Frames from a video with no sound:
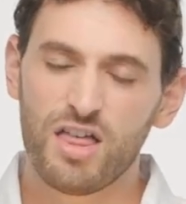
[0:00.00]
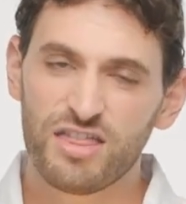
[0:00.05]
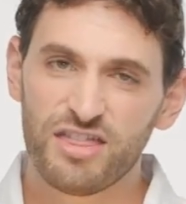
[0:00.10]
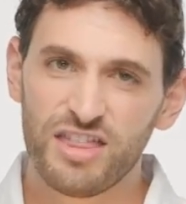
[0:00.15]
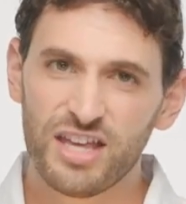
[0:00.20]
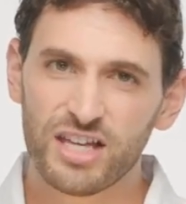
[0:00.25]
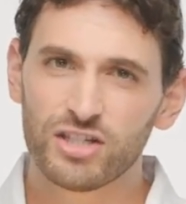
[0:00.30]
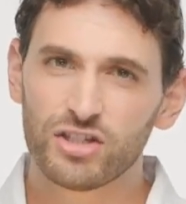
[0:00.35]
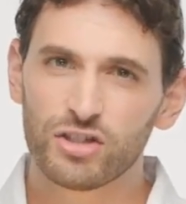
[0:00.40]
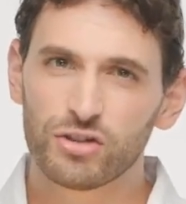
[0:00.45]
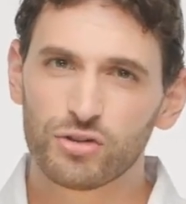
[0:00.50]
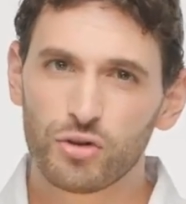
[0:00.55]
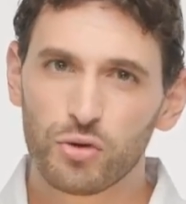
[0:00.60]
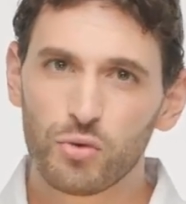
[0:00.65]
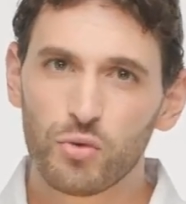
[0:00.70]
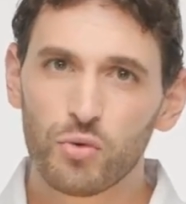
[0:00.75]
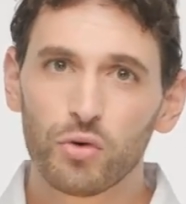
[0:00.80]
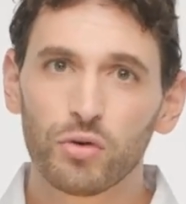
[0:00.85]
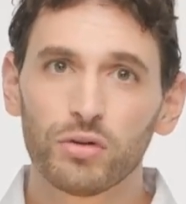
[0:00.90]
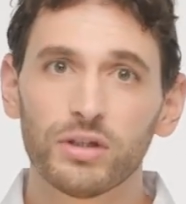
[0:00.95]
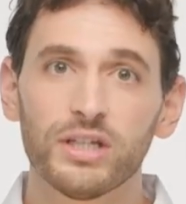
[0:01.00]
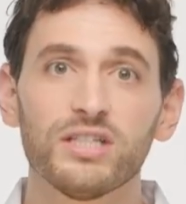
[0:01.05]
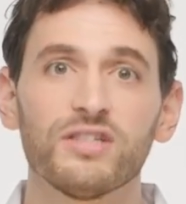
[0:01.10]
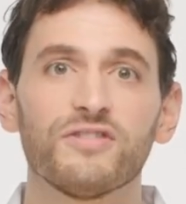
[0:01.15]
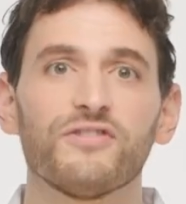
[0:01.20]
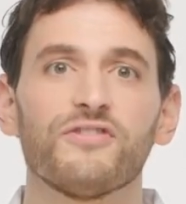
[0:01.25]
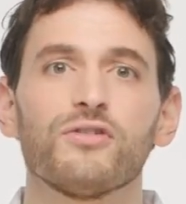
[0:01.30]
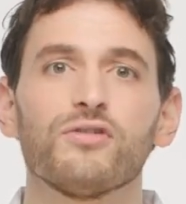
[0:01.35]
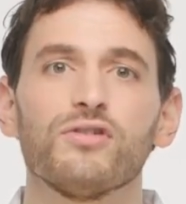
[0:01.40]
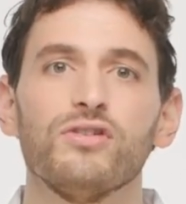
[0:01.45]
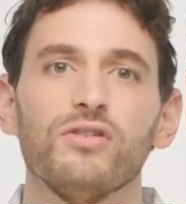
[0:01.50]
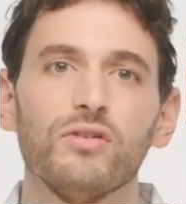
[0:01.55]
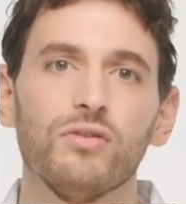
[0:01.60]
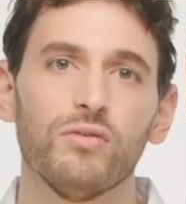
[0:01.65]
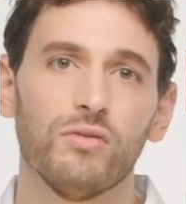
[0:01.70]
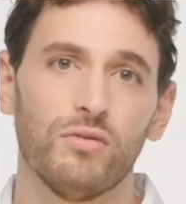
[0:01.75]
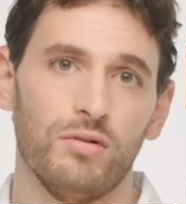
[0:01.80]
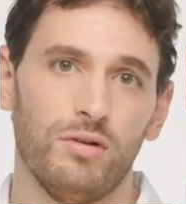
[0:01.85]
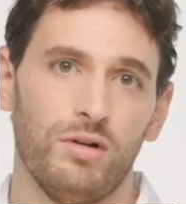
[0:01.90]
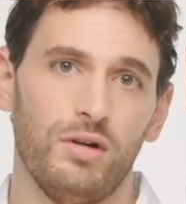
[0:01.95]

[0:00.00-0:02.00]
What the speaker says: this tool is for you.